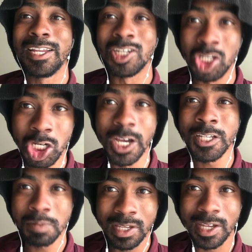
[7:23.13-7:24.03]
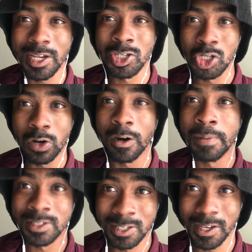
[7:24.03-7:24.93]
just because you are a
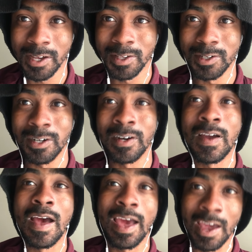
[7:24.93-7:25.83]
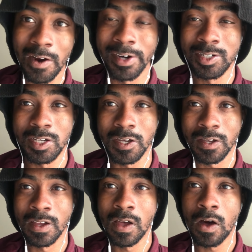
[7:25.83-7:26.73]
particular heretic.